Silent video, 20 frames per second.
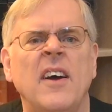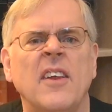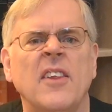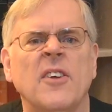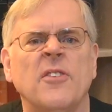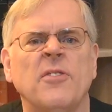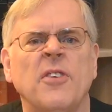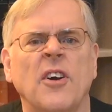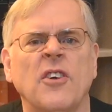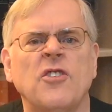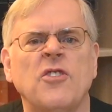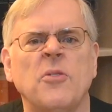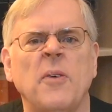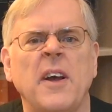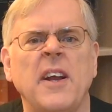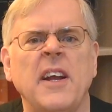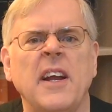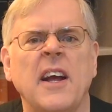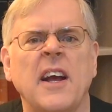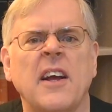The
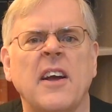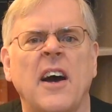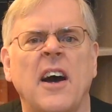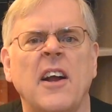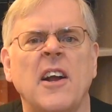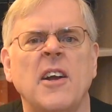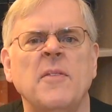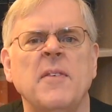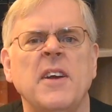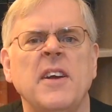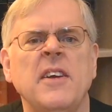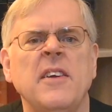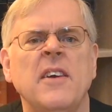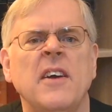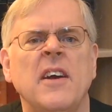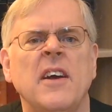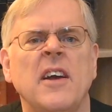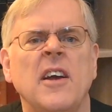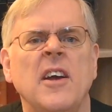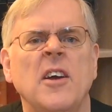fluctuating economy,
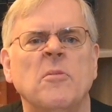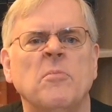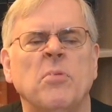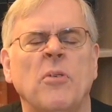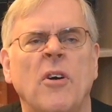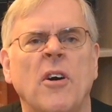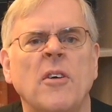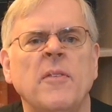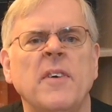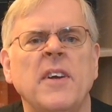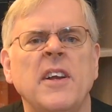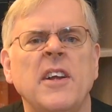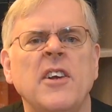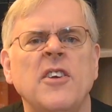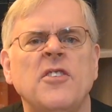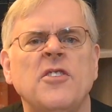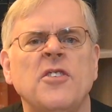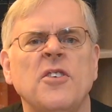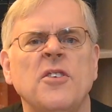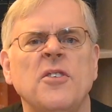employment
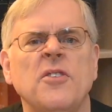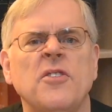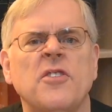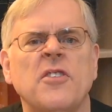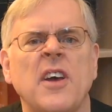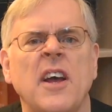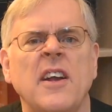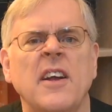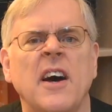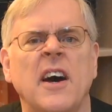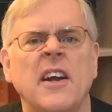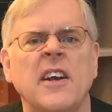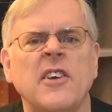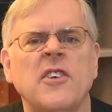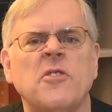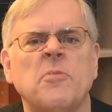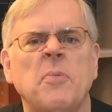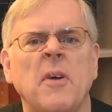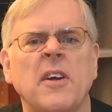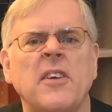issues, and
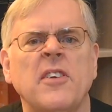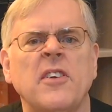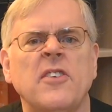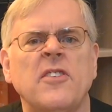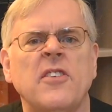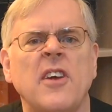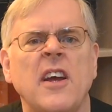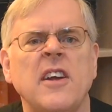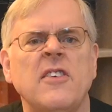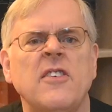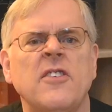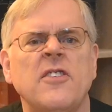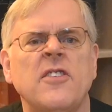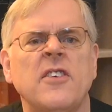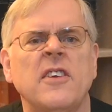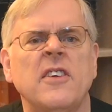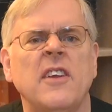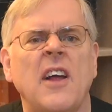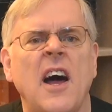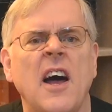unexpected changes
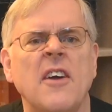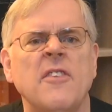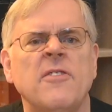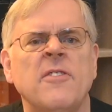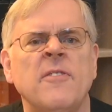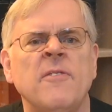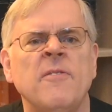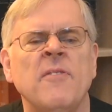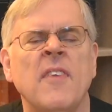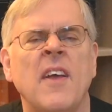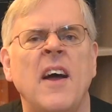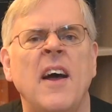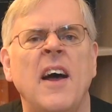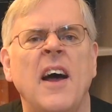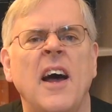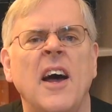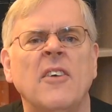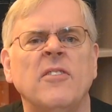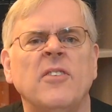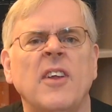in life
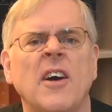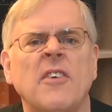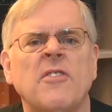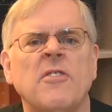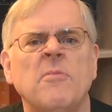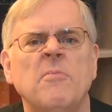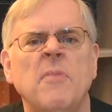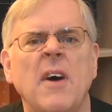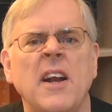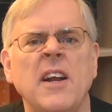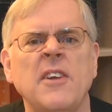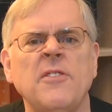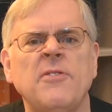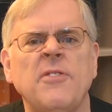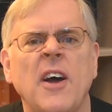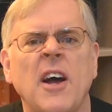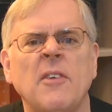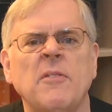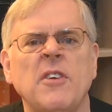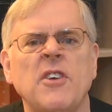have left many
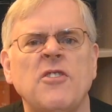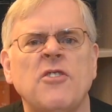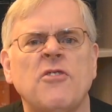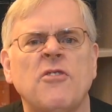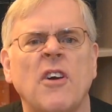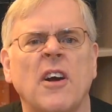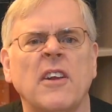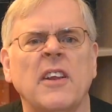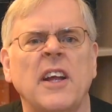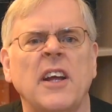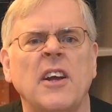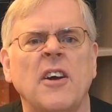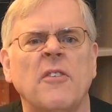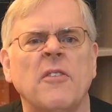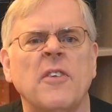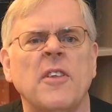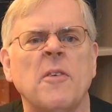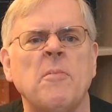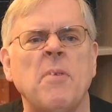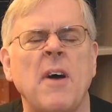families struggling
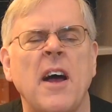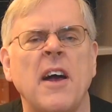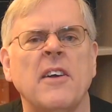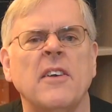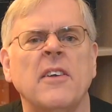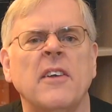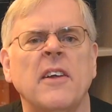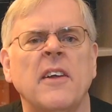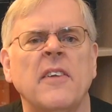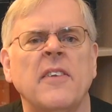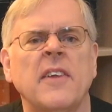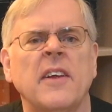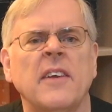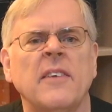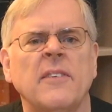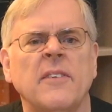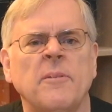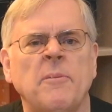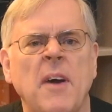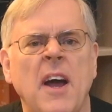over
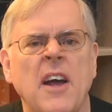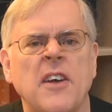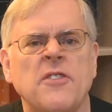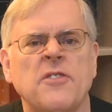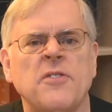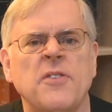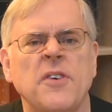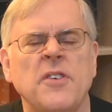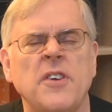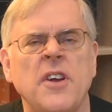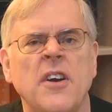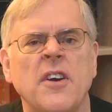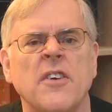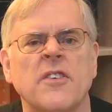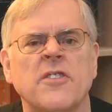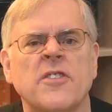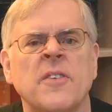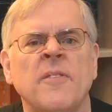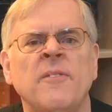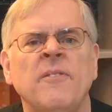the past few
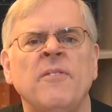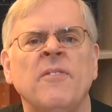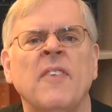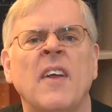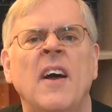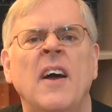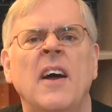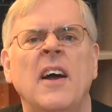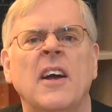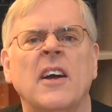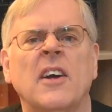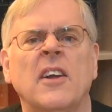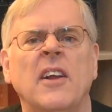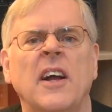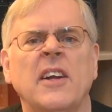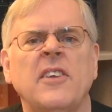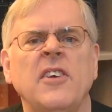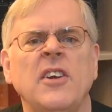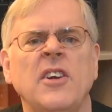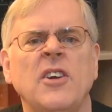years.
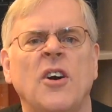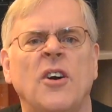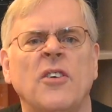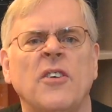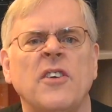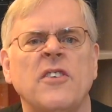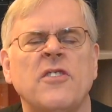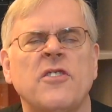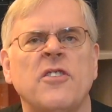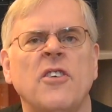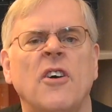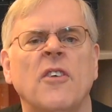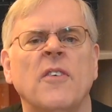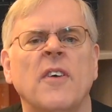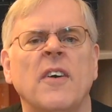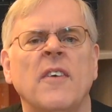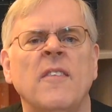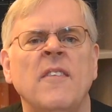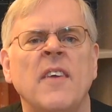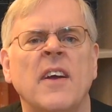Collecting gold and
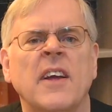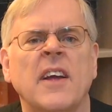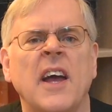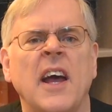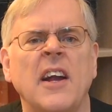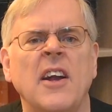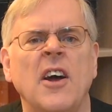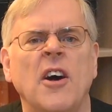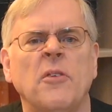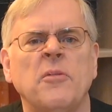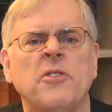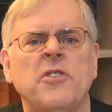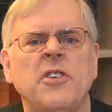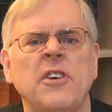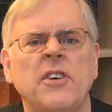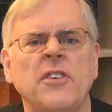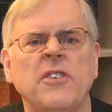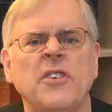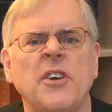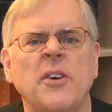silver can help
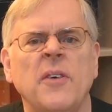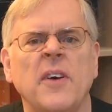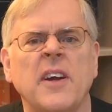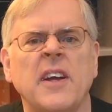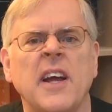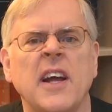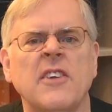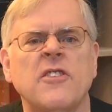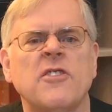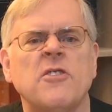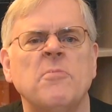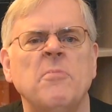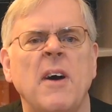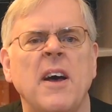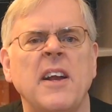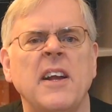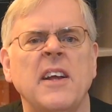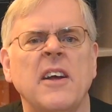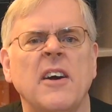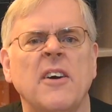shield you against
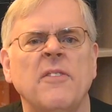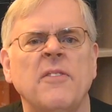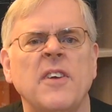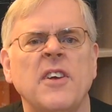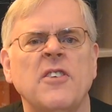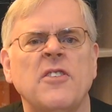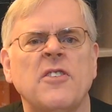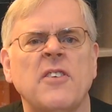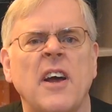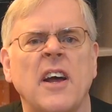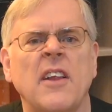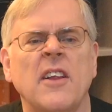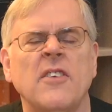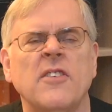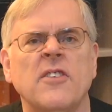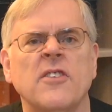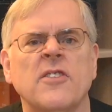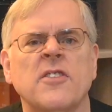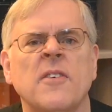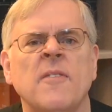many of these
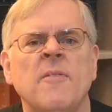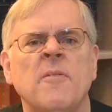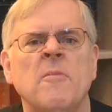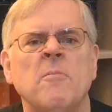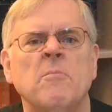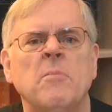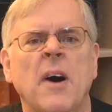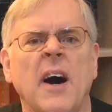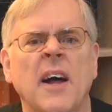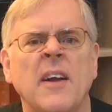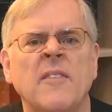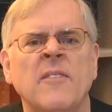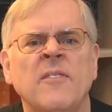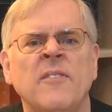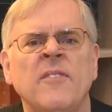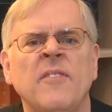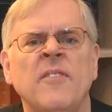challenges. But